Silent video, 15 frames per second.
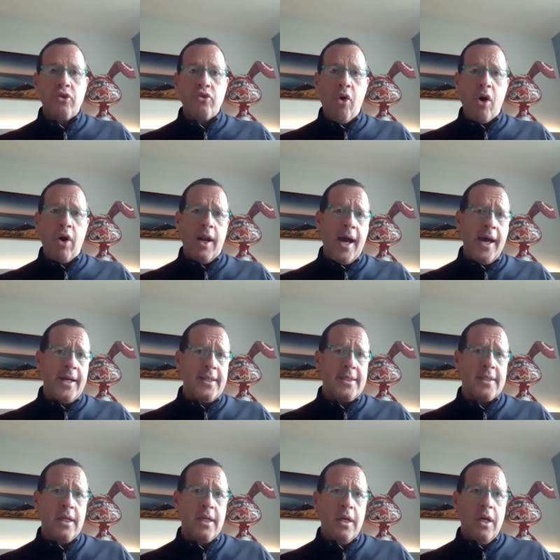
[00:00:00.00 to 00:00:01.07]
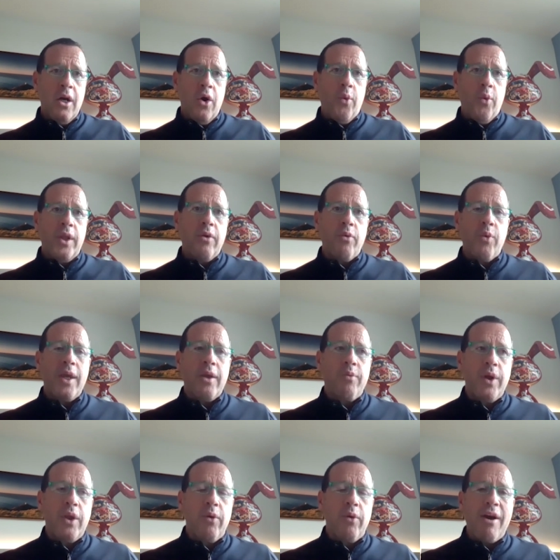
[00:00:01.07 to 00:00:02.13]
to our clients. We, we,
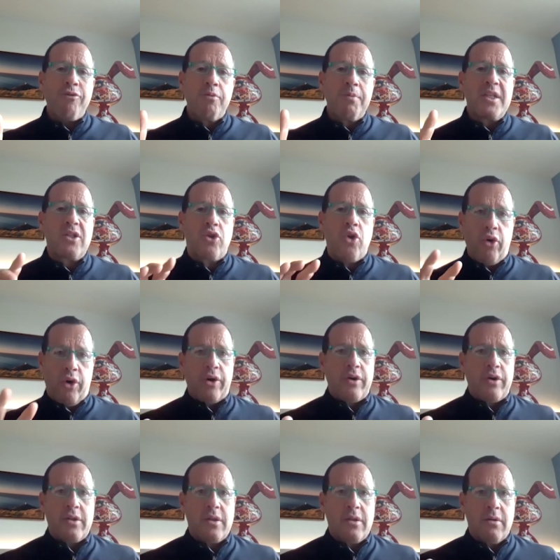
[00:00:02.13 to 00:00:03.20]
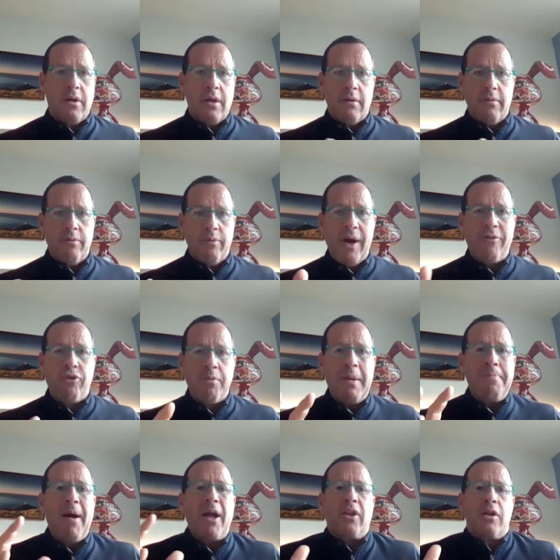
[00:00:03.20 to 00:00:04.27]
we don't have to be stalkers. We have to be
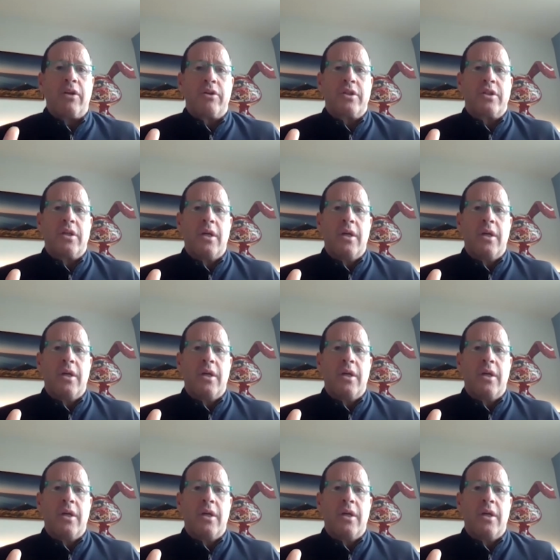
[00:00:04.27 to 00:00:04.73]
butlers,